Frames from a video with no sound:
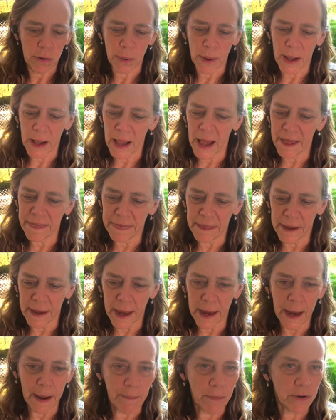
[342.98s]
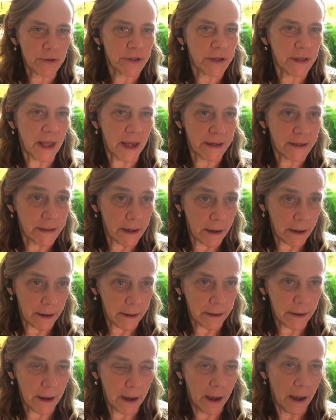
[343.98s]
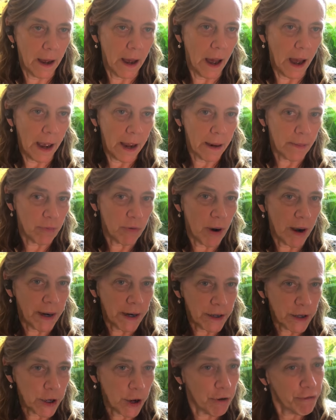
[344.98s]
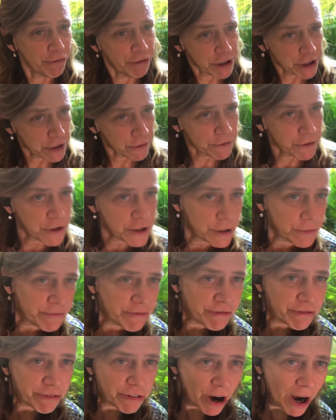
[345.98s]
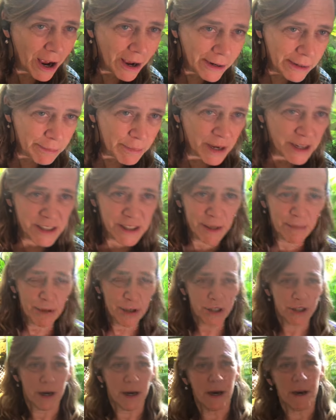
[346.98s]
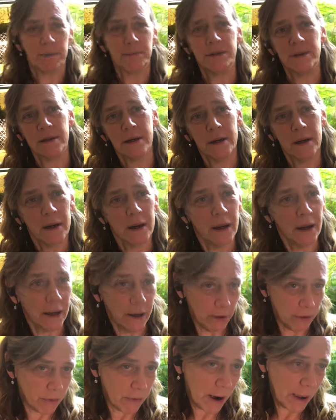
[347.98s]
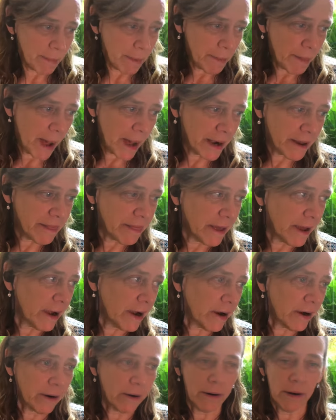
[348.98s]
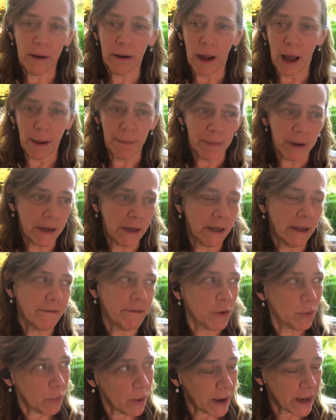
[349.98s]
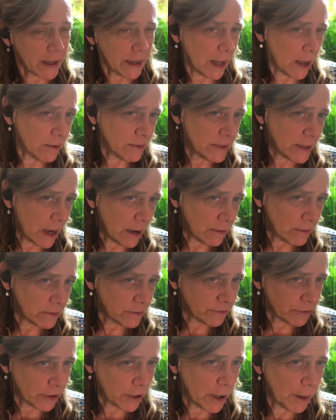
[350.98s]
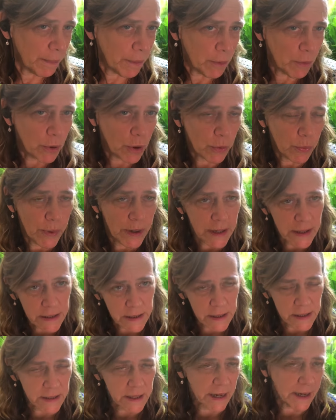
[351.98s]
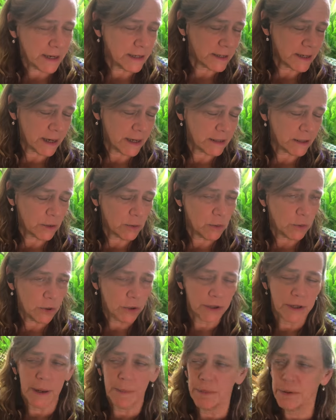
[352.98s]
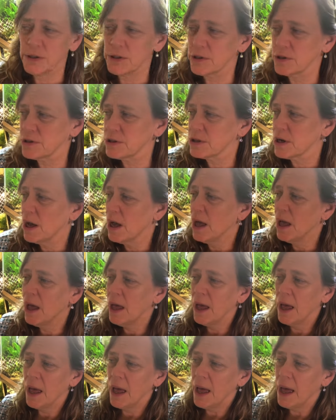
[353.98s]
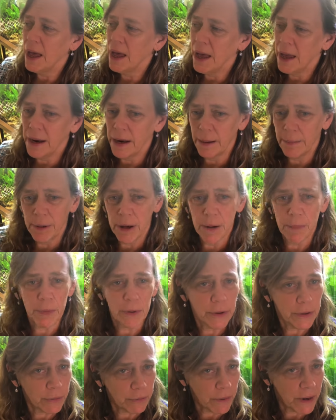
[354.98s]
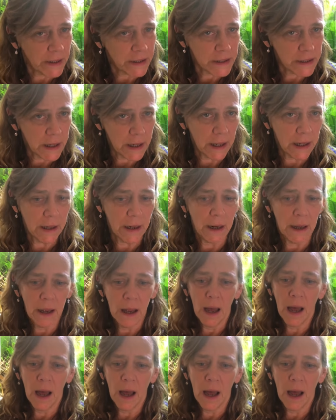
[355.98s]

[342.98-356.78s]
Well, I think I got most of that done. I am ready to go fishing for some fry in my summer tubs, grab them out of there. I'm going to leave the white clouds out for a couple more weeks because they can take the cooler temperatures, and I'm going to bring the rest in.